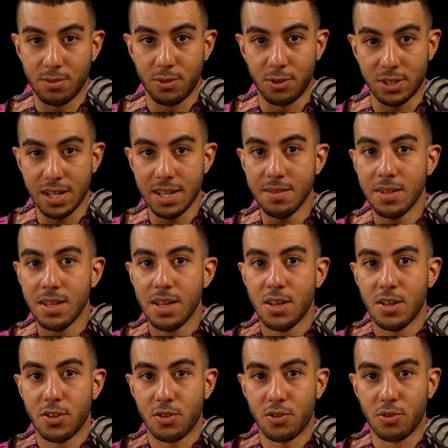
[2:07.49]
Okay?
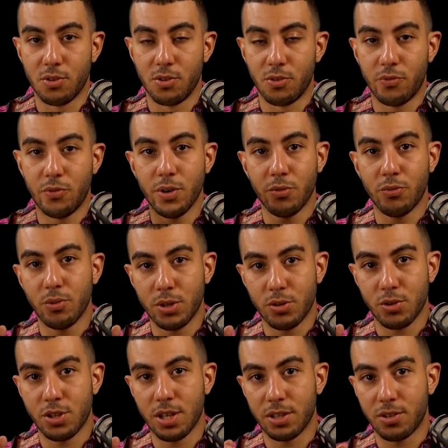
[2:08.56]
So feel free to
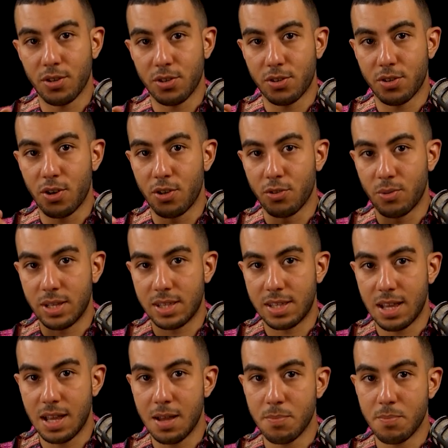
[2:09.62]
chat us on
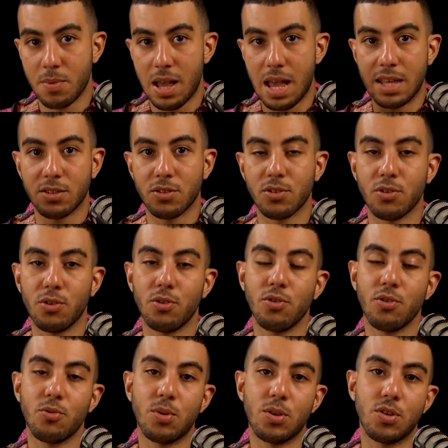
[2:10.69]
WhatsApp, ask us all
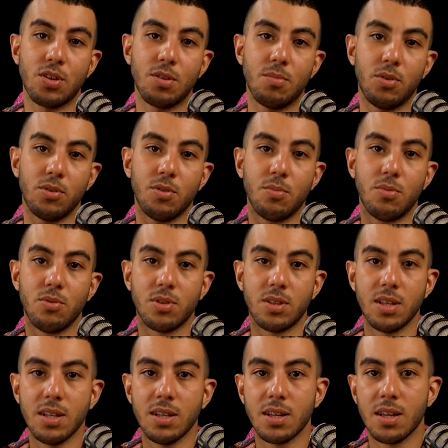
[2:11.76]
your questions about the blue
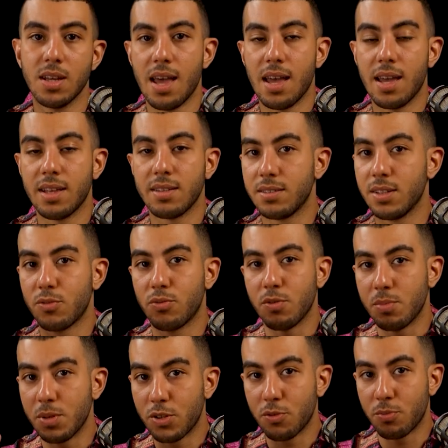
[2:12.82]
tick, and this will
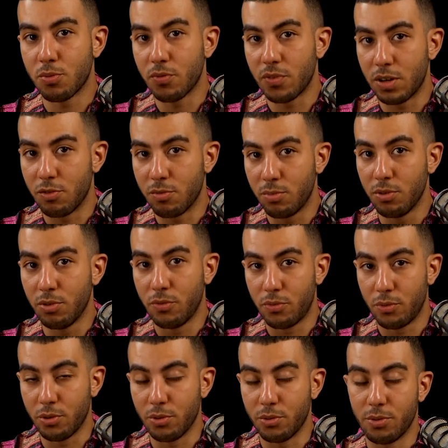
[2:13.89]
be super valuable
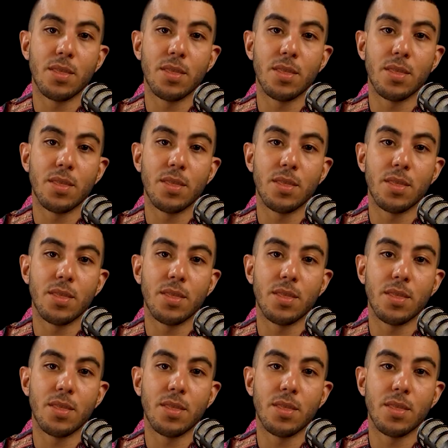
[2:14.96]
for you.